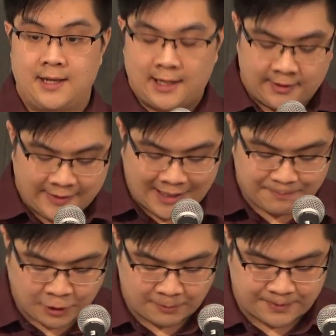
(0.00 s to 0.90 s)
And that
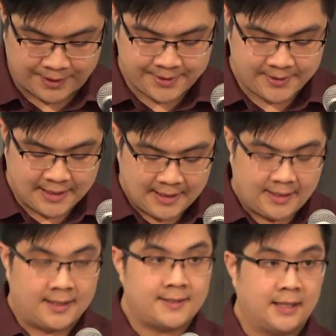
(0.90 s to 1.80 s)
purpose
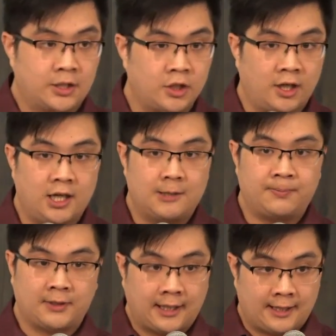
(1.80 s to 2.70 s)
is that God
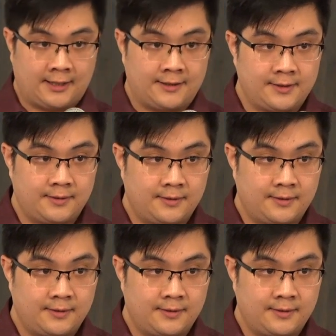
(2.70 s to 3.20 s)
planned